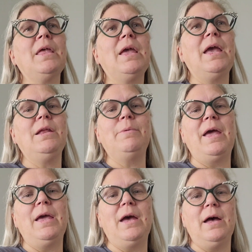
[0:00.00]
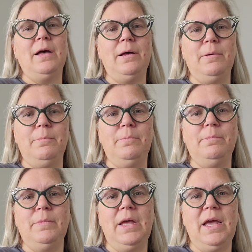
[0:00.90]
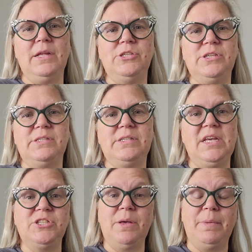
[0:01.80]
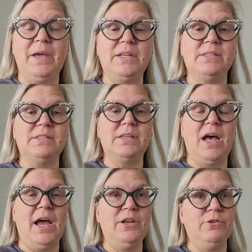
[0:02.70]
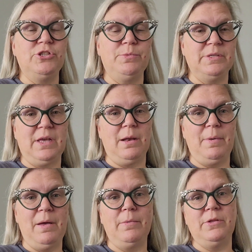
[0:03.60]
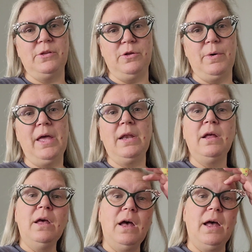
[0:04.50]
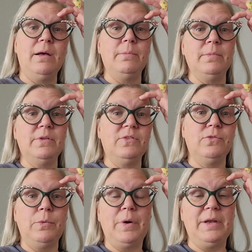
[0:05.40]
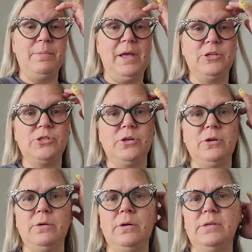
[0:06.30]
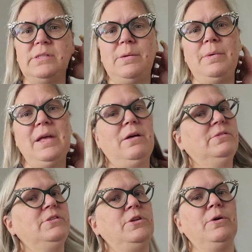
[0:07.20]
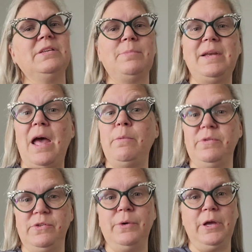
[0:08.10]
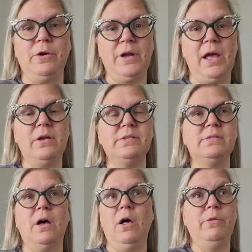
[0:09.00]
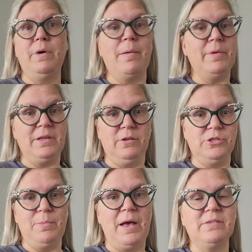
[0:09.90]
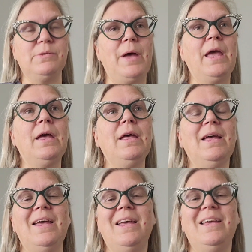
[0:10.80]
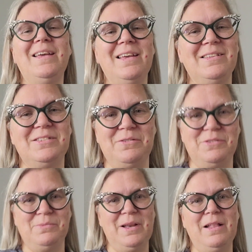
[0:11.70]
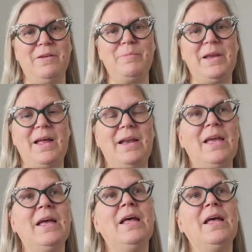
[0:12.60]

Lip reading: Anyway, and just teach them, because I knew she wasn't going to be able to do it. So I wanted to make sure somebody else knew, because my dad was doing her nails all the way up until she passed away. He's so sweet. I love my daddy.